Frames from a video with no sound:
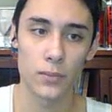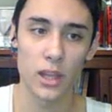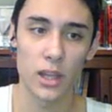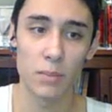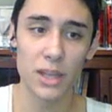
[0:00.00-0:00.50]

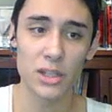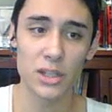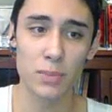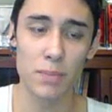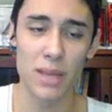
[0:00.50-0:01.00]
it may
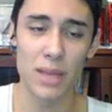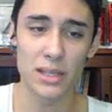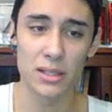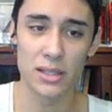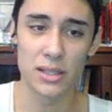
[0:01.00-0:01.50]
just be
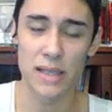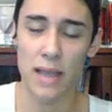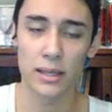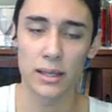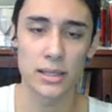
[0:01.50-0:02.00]
best to
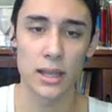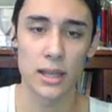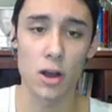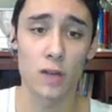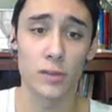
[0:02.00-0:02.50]
sack this thing
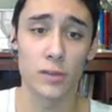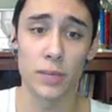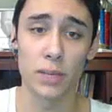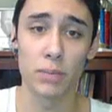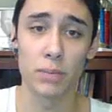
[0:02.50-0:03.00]
off, to be
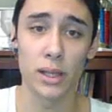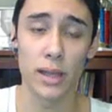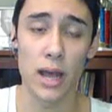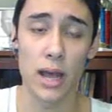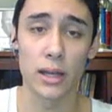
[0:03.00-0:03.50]

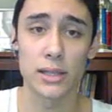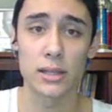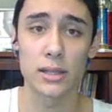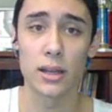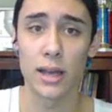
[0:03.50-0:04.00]
completely
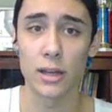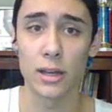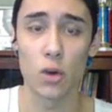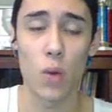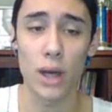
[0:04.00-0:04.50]
honest. I
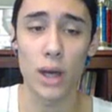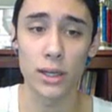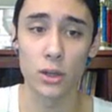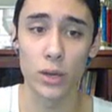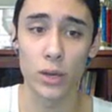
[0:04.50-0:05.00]
don't want to
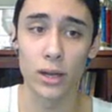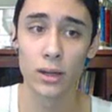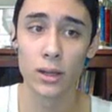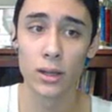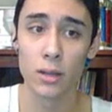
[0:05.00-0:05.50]
do it,
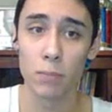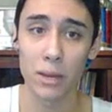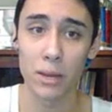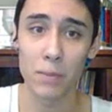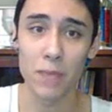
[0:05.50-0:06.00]
but
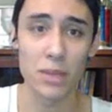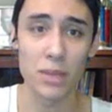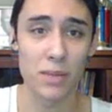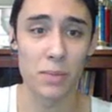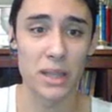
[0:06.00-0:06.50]
it may be
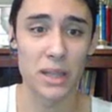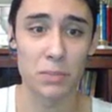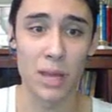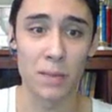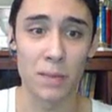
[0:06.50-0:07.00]
my best
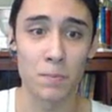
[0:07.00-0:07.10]
bet.